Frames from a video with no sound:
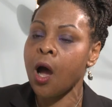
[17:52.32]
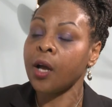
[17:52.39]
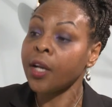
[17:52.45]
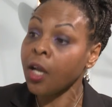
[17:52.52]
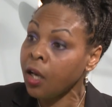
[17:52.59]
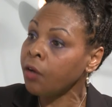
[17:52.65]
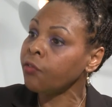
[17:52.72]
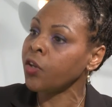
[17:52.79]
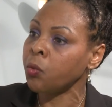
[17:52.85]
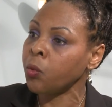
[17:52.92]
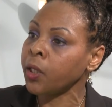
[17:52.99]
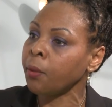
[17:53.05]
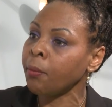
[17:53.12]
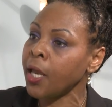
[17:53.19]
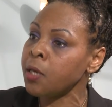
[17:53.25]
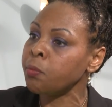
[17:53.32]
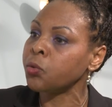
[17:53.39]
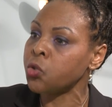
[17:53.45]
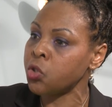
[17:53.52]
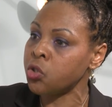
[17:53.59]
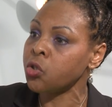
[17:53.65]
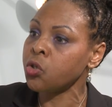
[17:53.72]
And I love it when I'm able
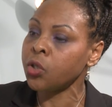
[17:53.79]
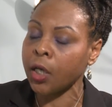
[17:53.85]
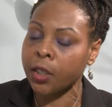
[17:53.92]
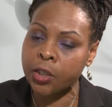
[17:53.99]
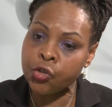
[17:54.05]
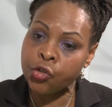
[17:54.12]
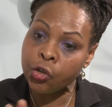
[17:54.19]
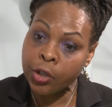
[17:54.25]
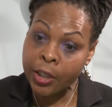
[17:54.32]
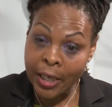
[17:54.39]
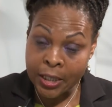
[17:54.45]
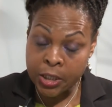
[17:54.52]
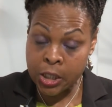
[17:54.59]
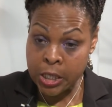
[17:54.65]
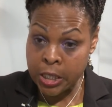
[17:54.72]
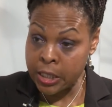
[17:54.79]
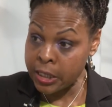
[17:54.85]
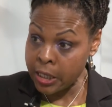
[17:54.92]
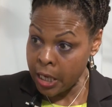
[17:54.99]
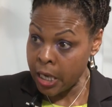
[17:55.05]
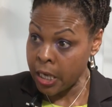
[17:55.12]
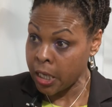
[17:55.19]
to do that, because you can actually
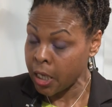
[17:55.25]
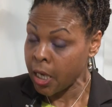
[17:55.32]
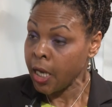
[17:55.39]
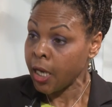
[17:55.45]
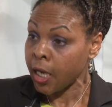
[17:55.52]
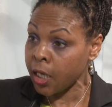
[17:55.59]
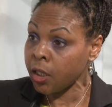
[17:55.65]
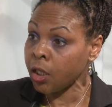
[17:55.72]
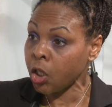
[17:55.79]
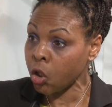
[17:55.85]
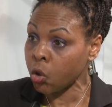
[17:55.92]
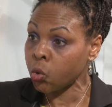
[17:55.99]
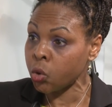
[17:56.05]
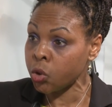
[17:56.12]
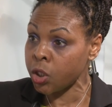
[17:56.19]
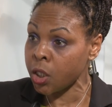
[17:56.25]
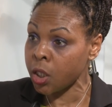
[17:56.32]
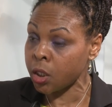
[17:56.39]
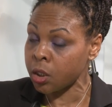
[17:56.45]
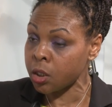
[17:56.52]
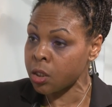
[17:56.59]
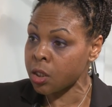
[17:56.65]
see in the
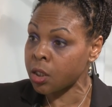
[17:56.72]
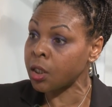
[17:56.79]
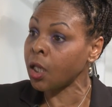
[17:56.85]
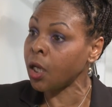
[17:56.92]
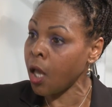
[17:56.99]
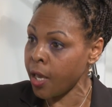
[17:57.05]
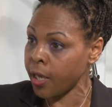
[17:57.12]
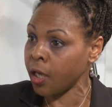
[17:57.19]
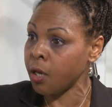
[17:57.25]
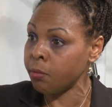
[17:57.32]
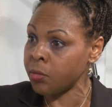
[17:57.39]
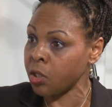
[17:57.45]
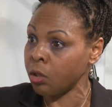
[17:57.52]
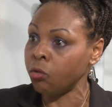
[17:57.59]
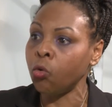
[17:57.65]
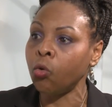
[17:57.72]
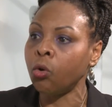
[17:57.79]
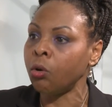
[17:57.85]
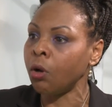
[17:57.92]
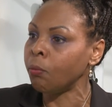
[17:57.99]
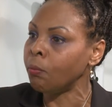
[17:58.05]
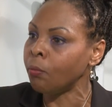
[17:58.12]
audience the light comes on,
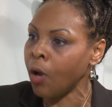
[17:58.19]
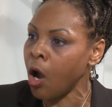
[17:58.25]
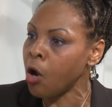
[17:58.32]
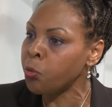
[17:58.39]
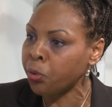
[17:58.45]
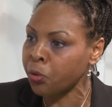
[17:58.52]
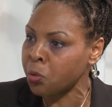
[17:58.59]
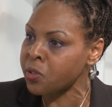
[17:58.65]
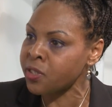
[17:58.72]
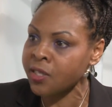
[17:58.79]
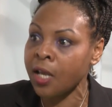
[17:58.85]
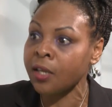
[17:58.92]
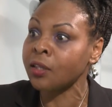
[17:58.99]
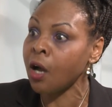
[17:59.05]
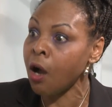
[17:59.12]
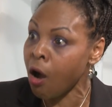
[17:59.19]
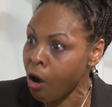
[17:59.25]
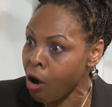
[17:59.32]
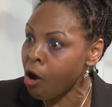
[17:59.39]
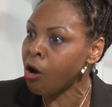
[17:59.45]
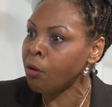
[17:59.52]
or Oprah would say the aha